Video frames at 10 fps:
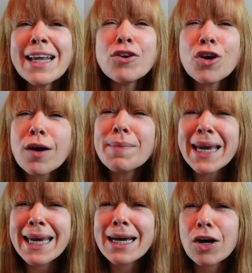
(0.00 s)
Then you're not
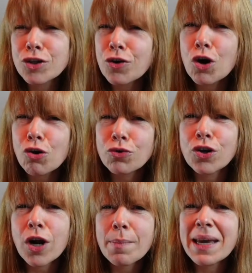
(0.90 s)
making on your own.
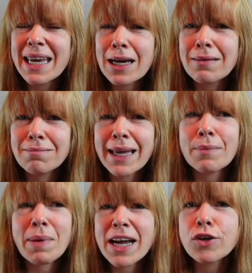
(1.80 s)
You're not making
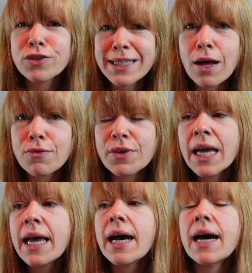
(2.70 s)
like by yourself.
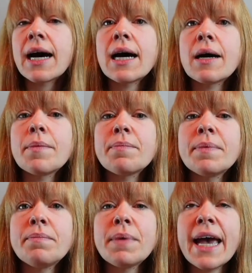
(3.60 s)

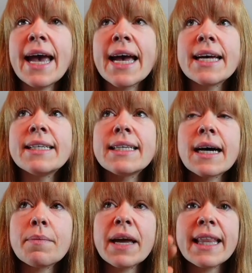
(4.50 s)
And
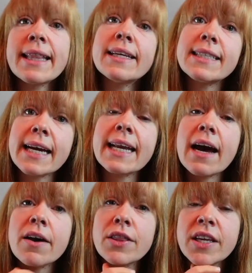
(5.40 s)
then the second
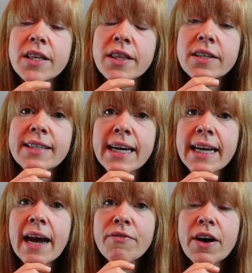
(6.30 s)

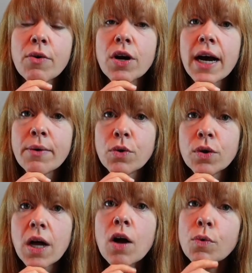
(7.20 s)
half hour,
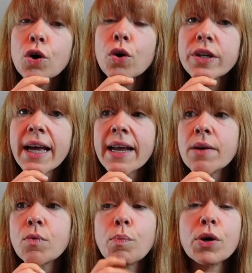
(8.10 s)
I'll record that
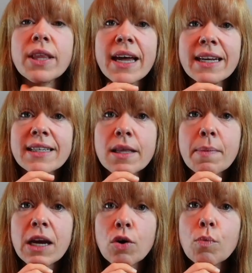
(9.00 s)
and we'll put that into the
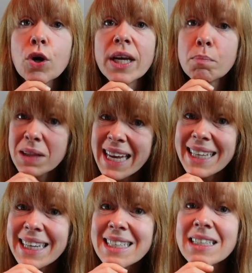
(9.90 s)
Maker Morning
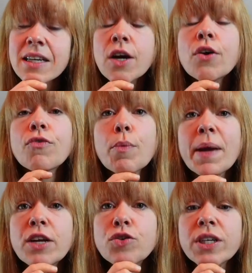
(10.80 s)
playlist for
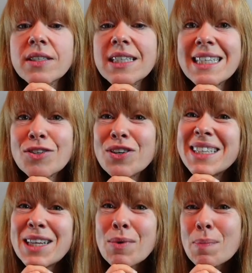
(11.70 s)
patrons to sort
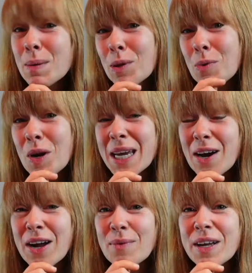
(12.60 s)
of see what people are
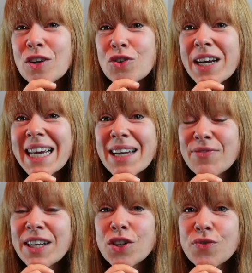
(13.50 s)
working on and what they're trying to
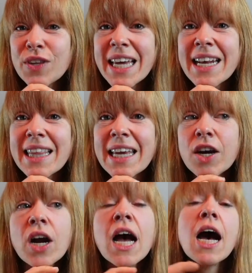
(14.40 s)
get finished for the end of the
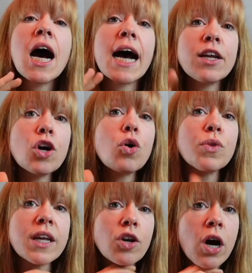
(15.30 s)
year. I
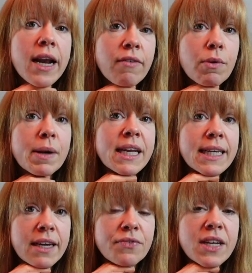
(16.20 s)
know that not everybody
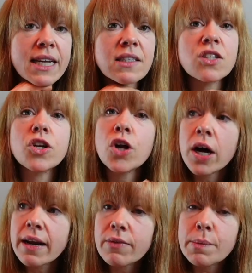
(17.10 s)
gift knits,
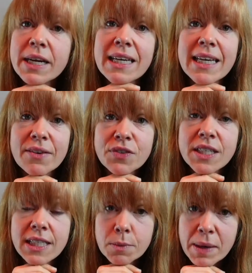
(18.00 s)
not everybody gift
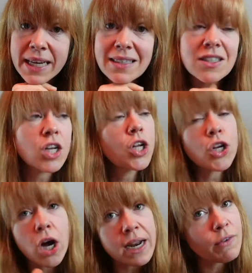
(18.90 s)
spins,
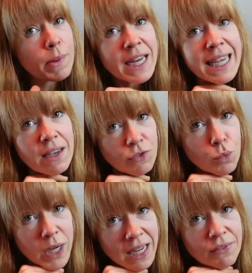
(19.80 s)
not everybody gift
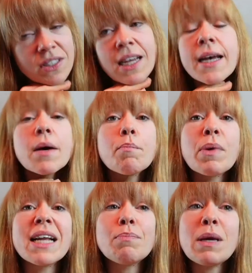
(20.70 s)
weaves,
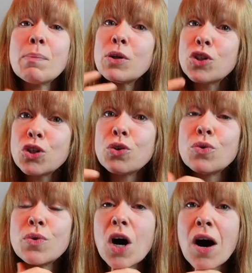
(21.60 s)
but people
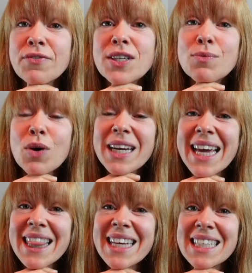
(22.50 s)
do often want to
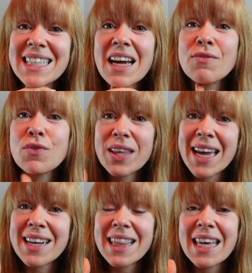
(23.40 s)
get things done for
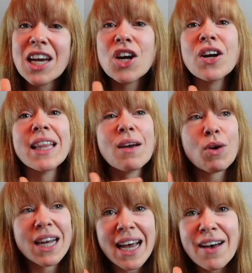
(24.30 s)
the end of the year and they
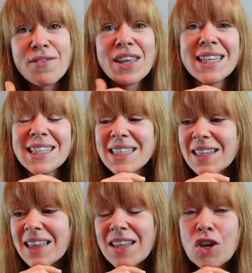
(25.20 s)
want to have
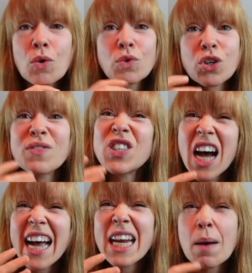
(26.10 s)
things, you know, sort of
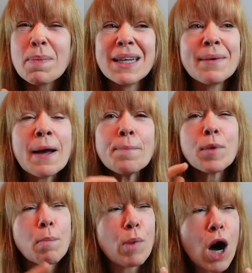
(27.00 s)
tied up and
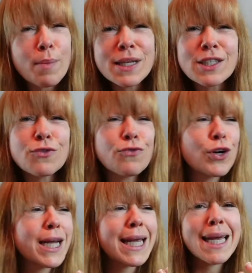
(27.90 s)
bobbins
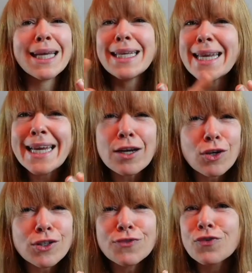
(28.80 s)
free,
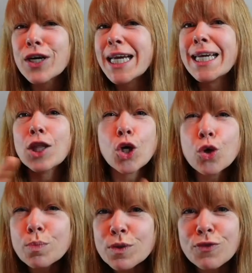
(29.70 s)
needles free,
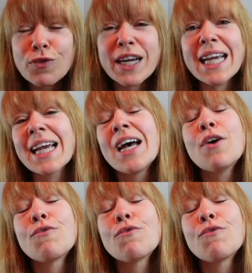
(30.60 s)
looms free